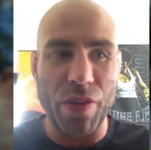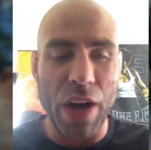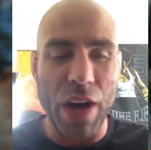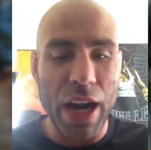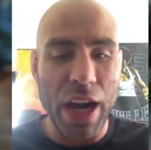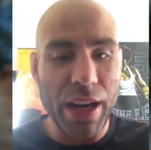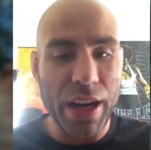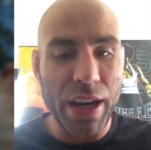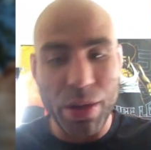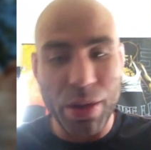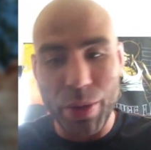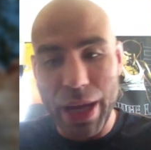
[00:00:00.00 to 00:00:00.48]

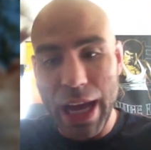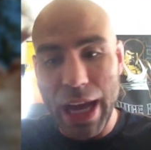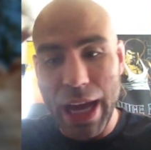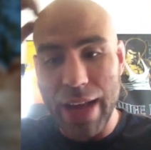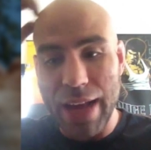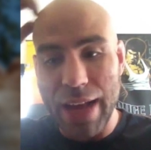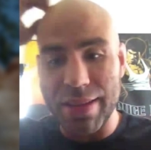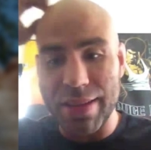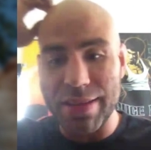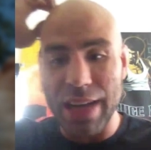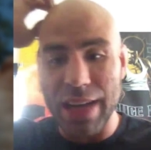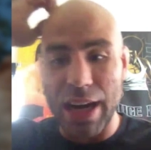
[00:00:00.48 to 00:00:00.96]
finally we
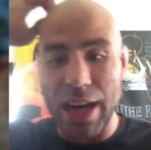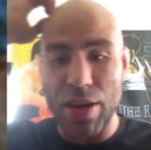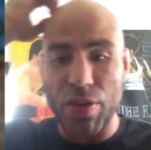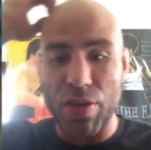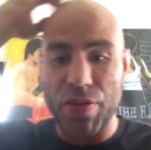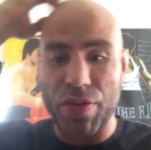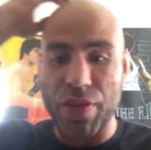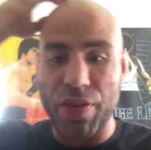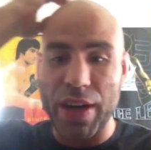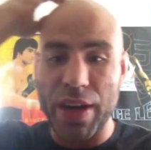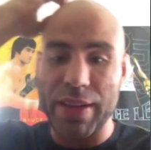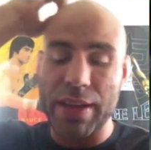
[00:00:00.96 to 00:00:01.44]
had the
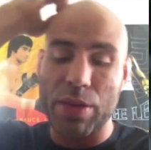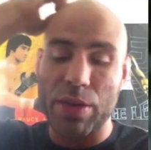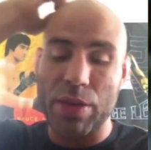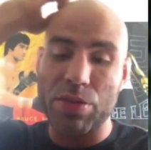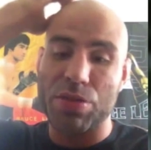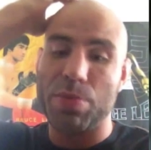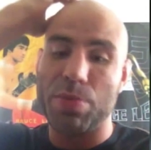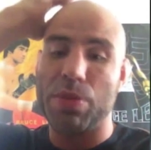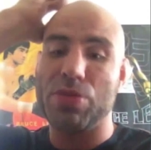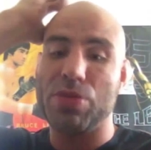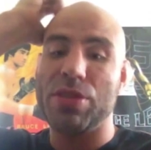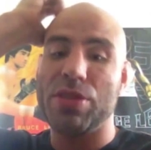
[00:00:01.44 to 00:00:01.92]
title fight that
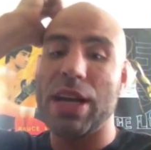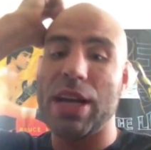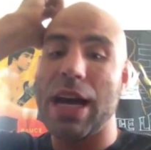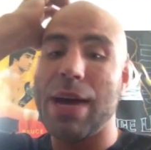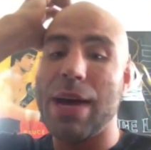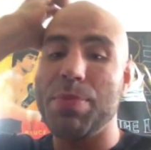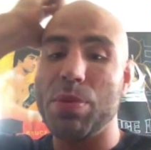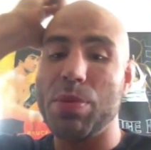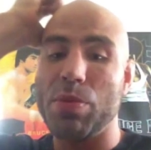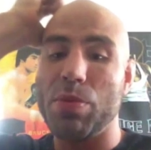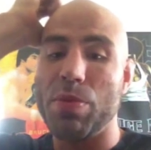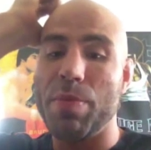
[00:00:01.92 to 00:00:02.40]
was supposed to
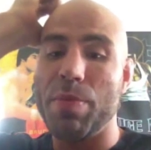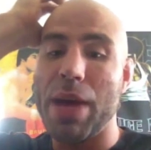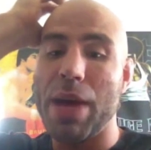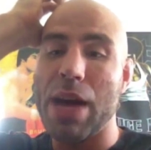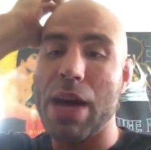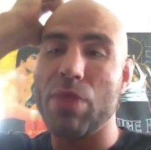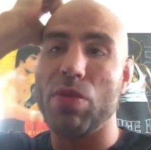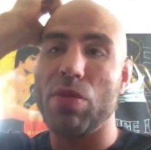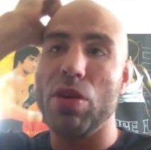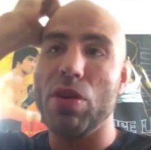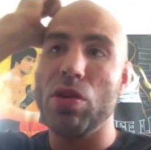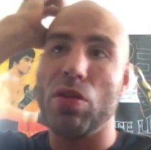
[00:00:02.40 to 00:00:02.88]
happen with
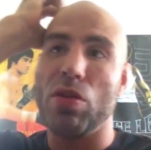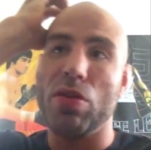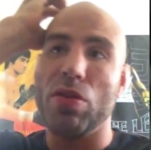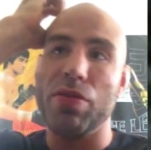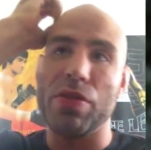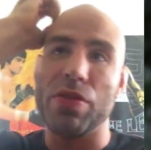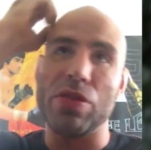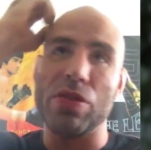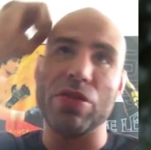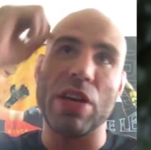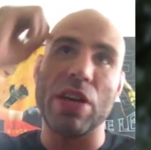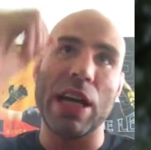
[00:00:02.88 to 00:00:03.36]
Matt Riddle
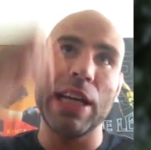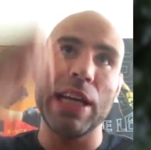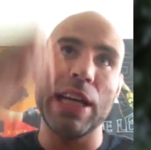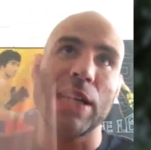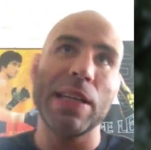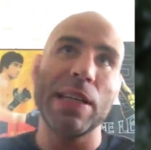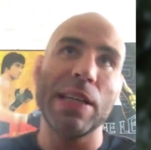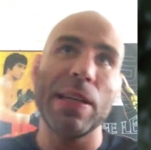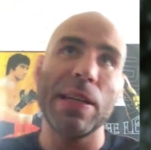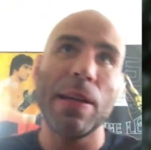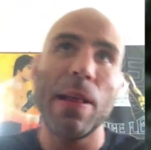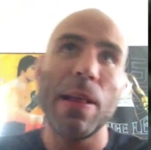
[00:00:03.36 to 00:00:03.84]
for
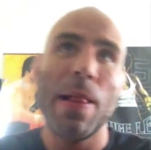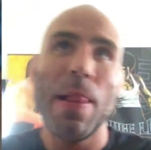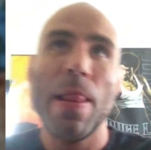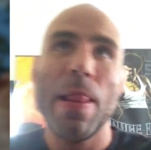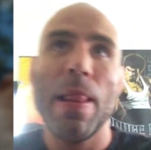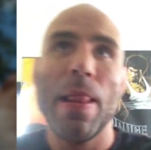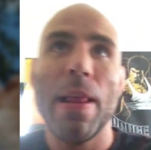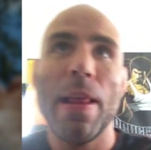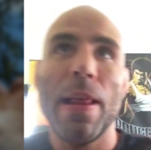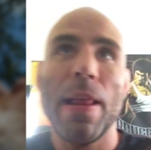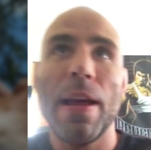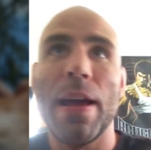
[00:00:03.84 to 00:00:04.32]
Titan,
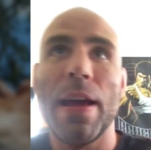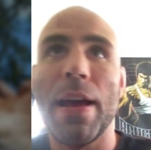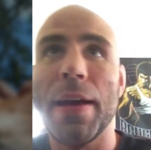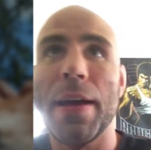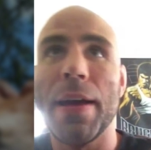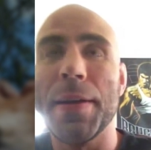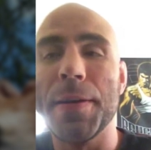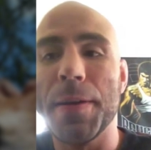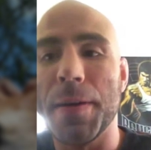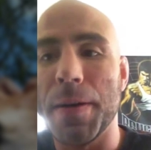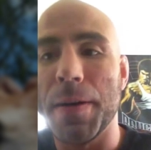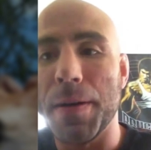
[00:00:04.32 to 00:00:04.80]

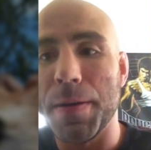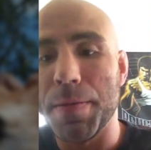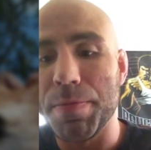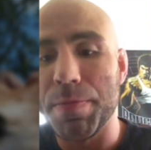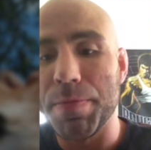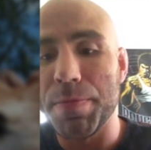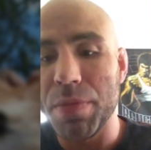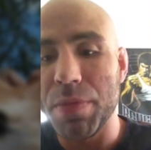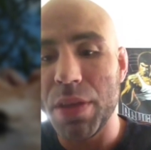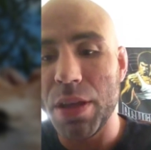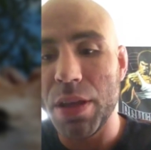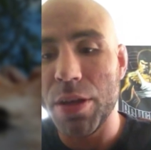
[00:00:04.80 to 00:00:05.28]
and,
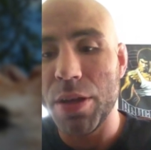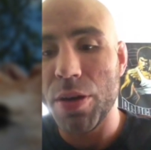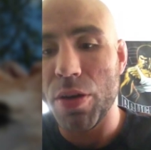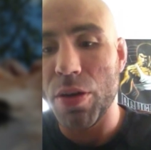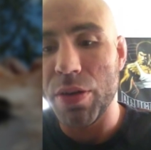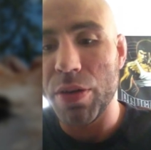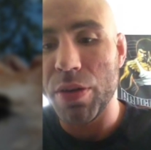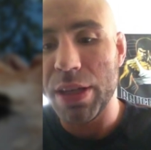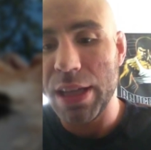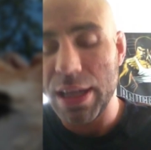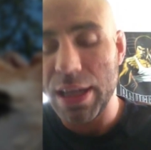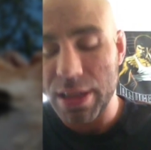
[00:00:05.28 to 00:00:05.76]

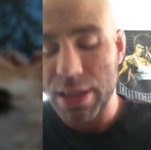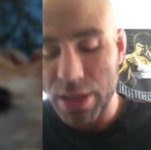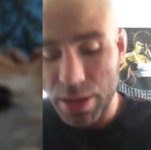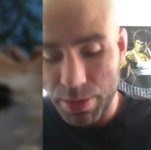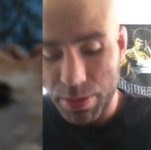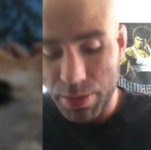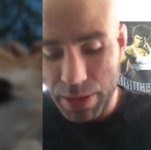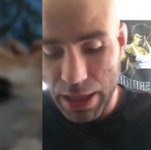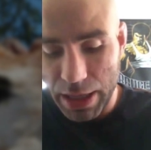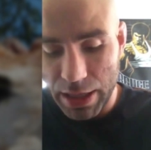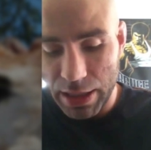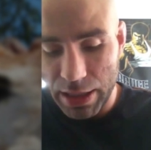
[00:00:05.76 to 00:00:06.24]
he
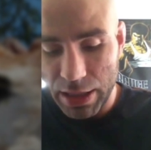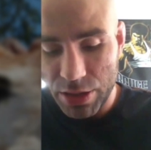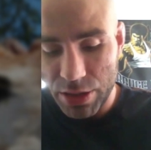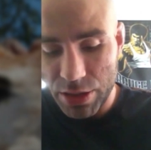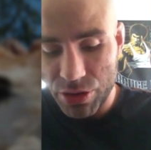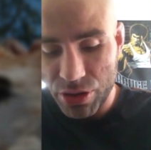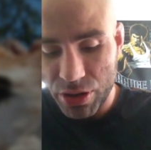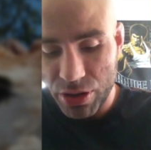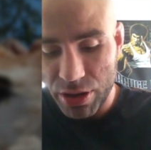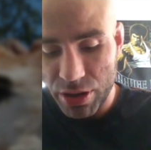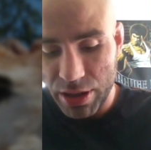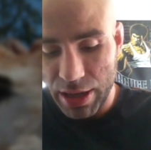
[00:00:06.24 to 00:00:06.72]
ended up getting
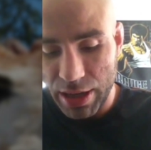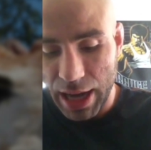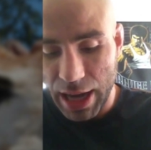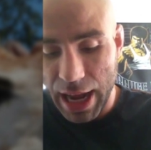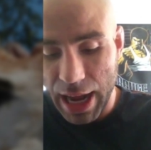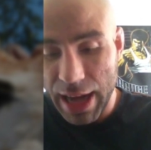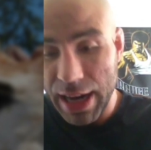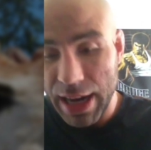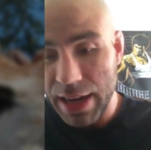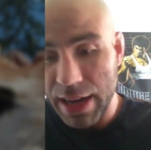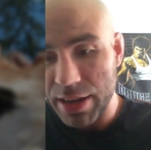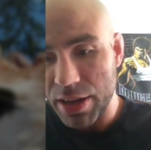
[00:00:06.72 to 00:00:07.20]
injured, and
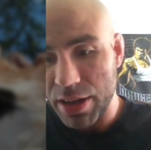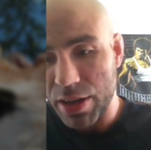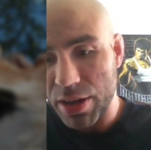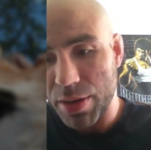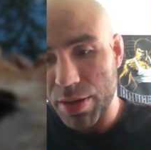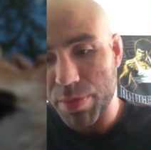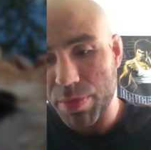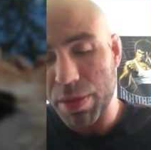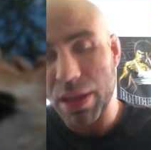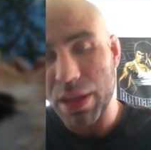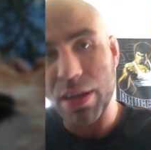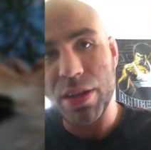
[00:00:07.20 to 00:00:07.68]
that ended
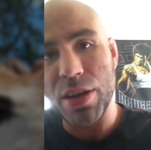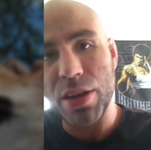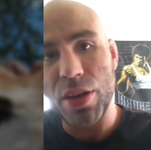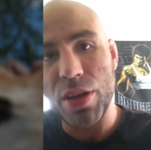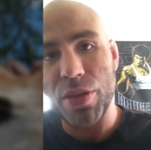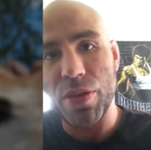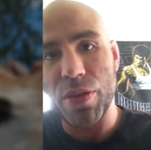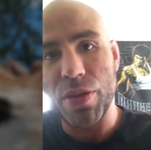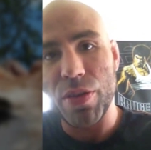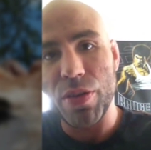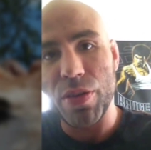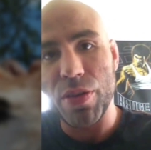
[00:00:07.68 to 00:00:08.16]
up being
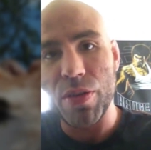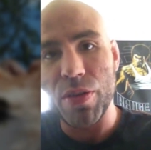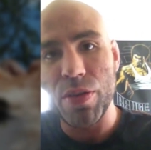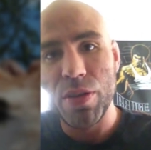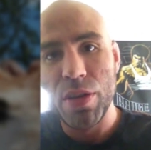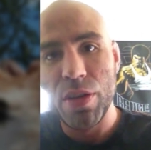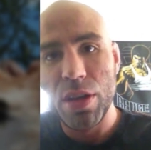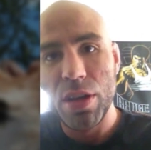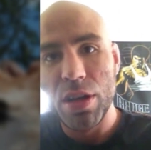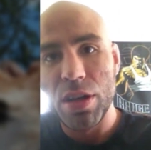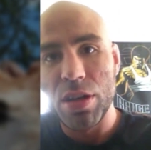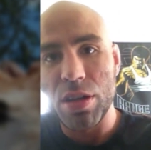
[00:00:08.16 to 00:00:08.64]
another
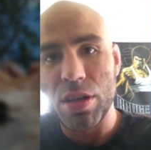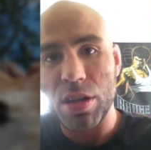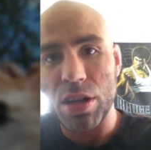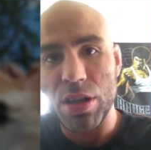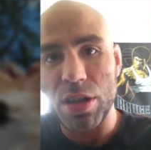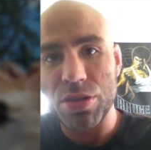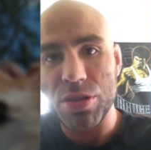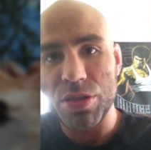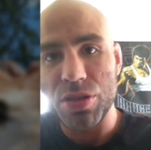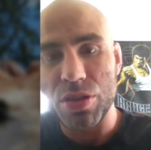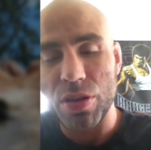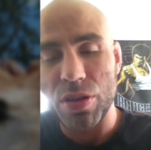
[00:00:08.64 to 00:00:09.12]

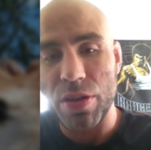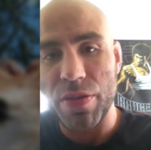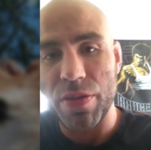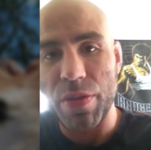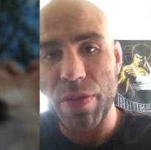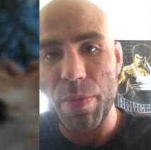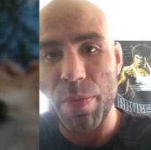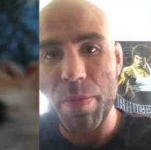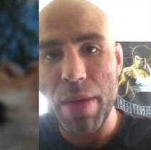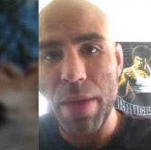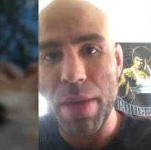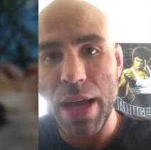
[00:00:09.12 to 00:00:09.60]
cluster
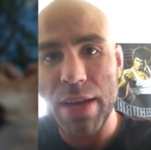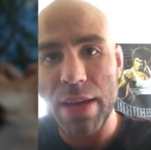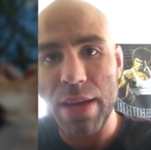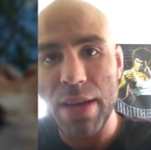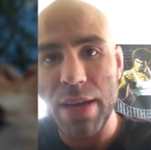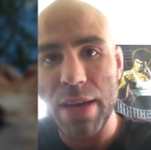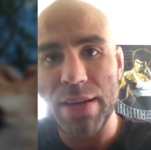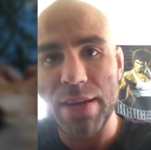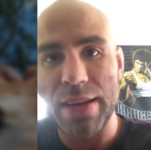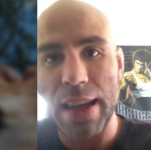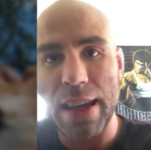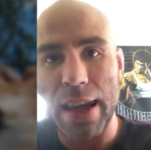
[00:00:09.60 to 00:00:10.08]
of a
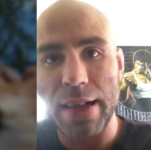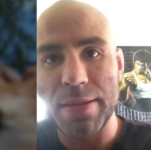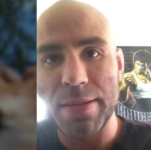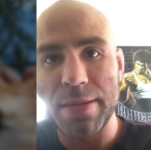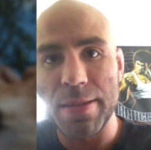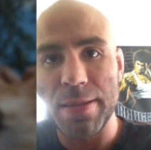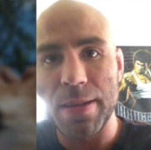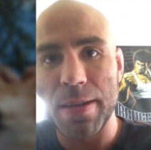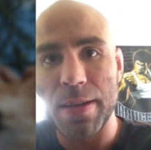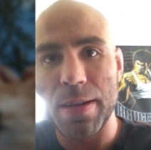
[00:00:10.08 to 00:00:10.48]
mess that,